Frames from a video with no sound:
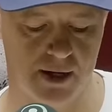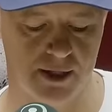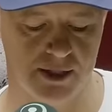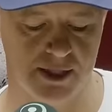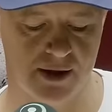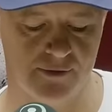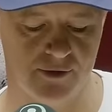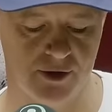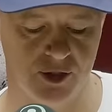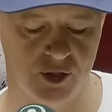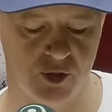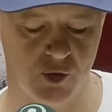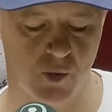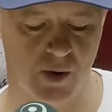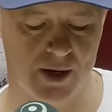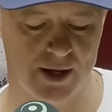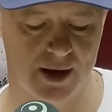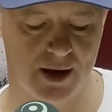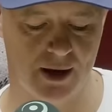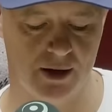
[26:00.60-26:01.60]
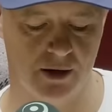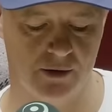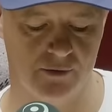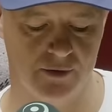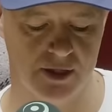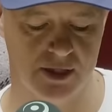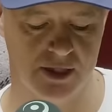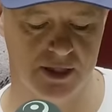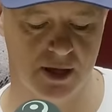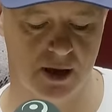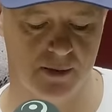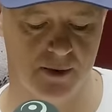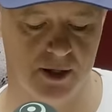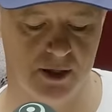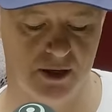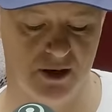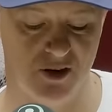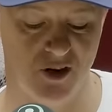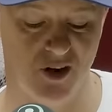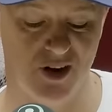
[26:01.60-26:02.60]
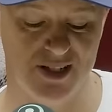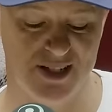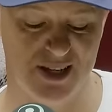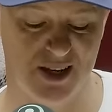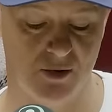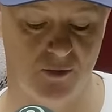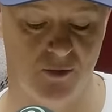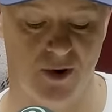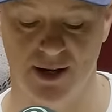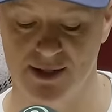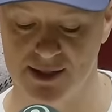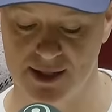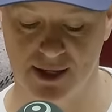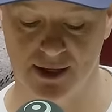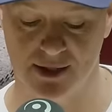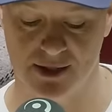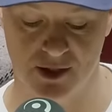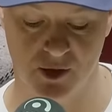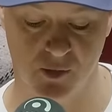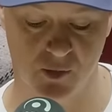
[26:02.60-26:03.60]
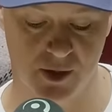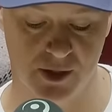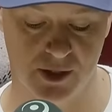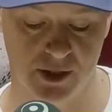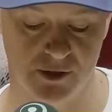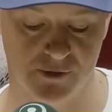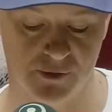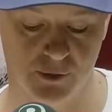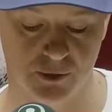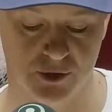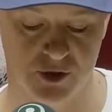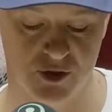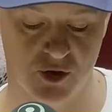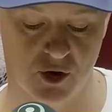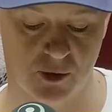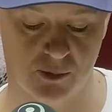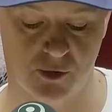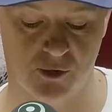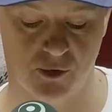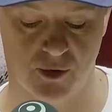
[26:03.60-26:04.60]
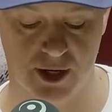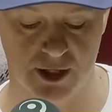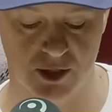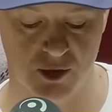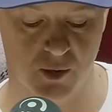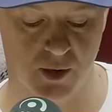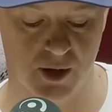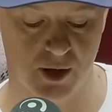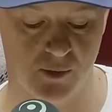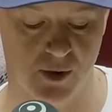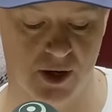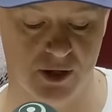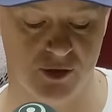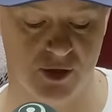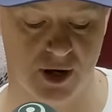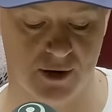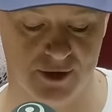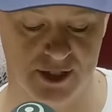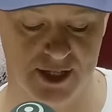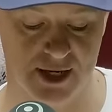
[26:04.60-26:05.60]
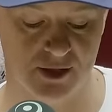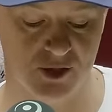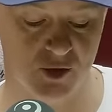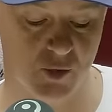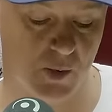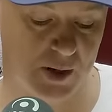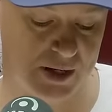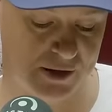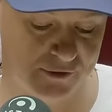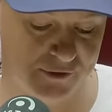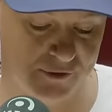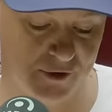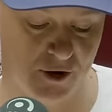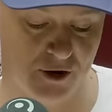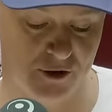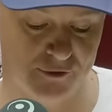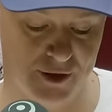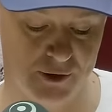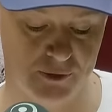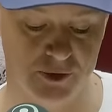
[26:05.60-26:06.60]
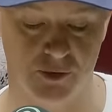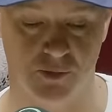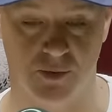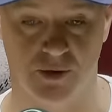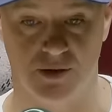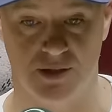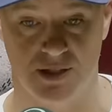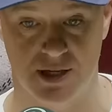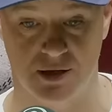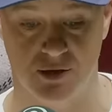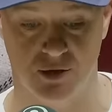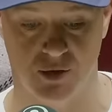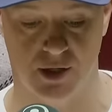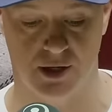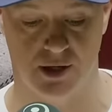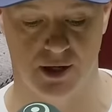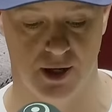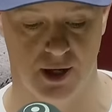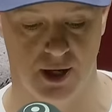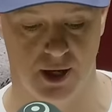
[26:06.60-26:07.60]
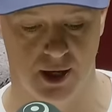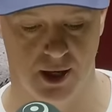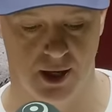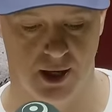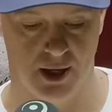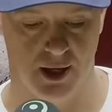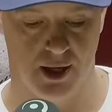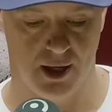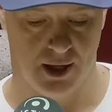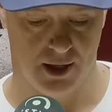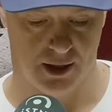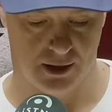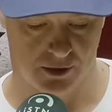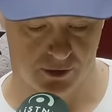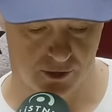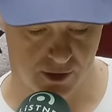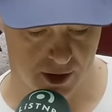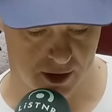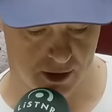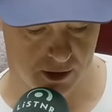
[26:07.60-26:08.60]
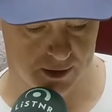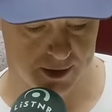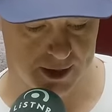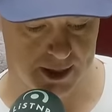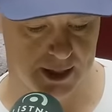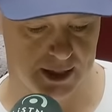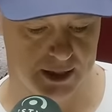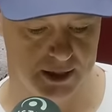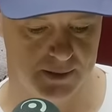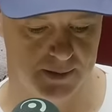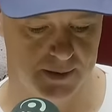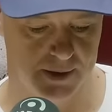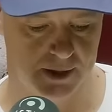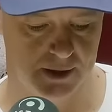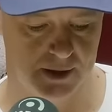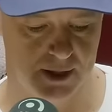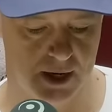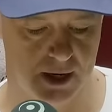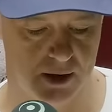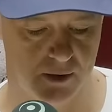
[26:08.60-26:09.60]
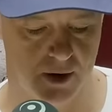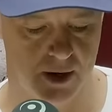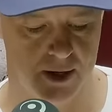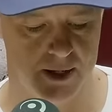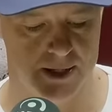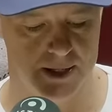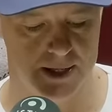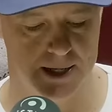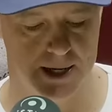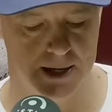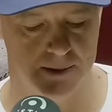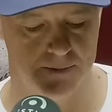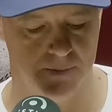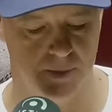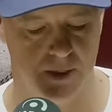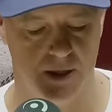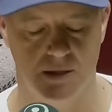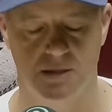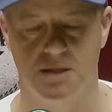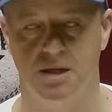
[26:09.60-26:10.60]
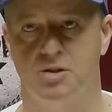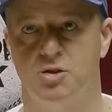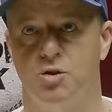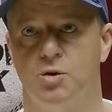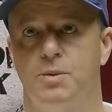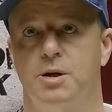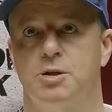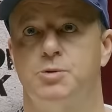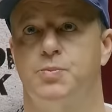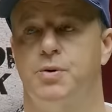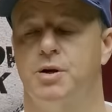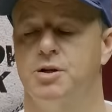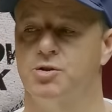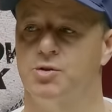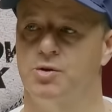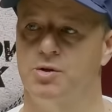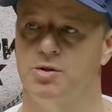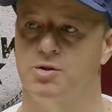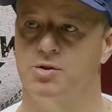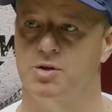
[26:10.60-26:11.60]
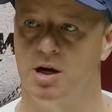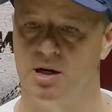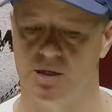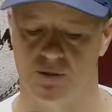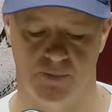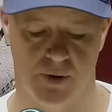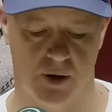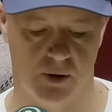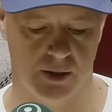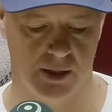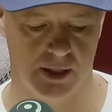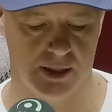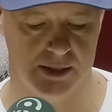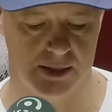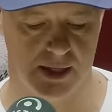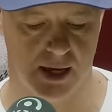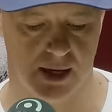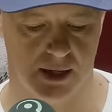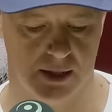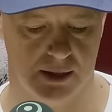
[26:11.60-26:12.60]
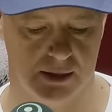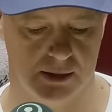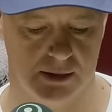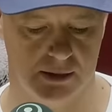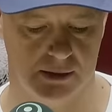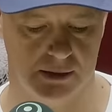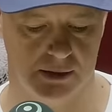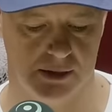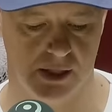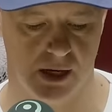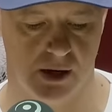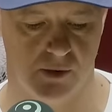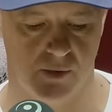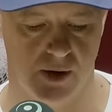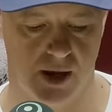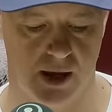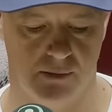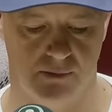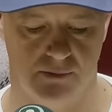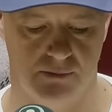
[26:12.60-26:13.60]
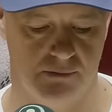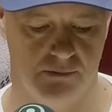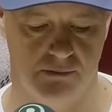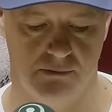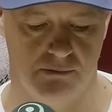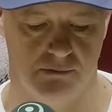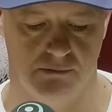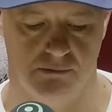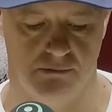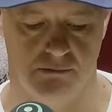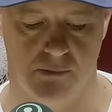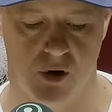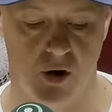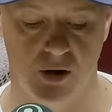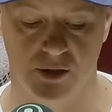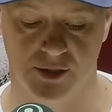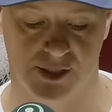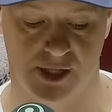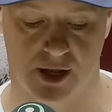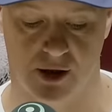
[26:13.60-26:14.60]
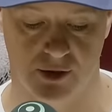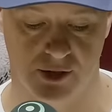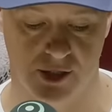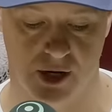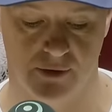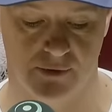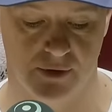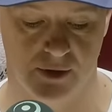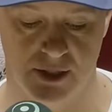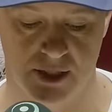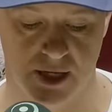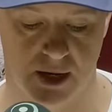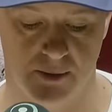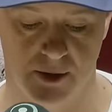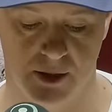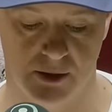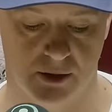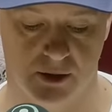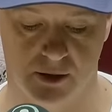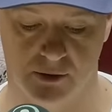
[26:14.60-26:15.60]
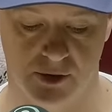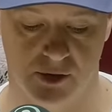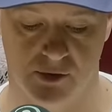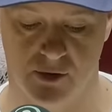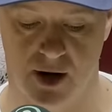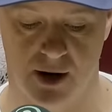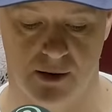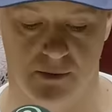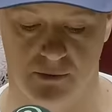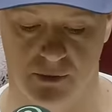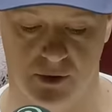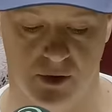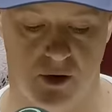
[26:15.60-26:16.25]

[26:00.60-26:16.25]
Marnus averaged twenty-eight over the summer, nineteen runs against the Windies, full stop. Green, twenty-one. Travis Head, twenty-five. That was with a century and three golden ducks. But anyway, um, is there too much pressure on Australia's bowling attack? So we had milestones over the summer. Like, it was great.